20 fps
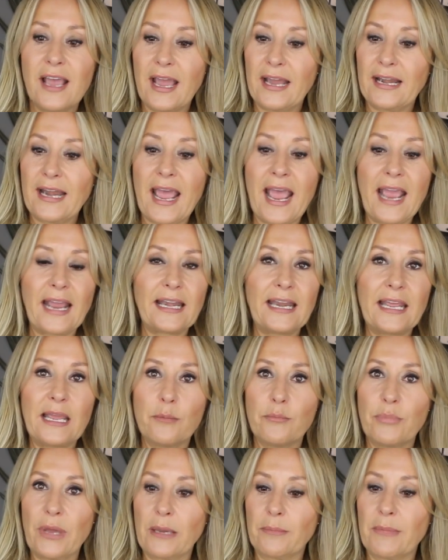and acne
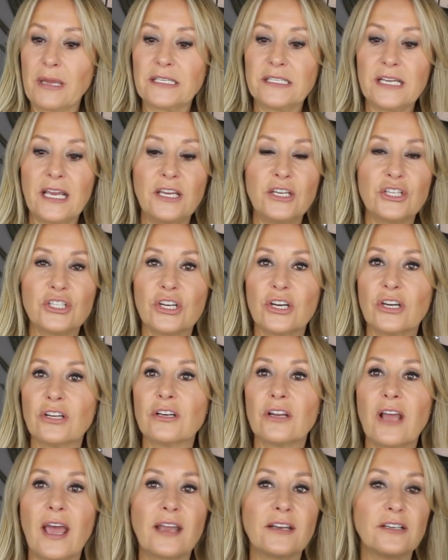and
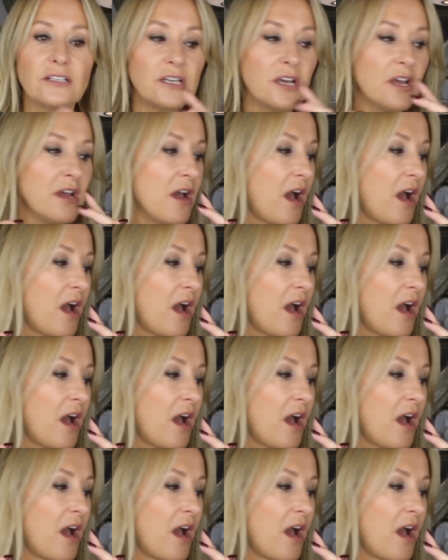pigmentation, and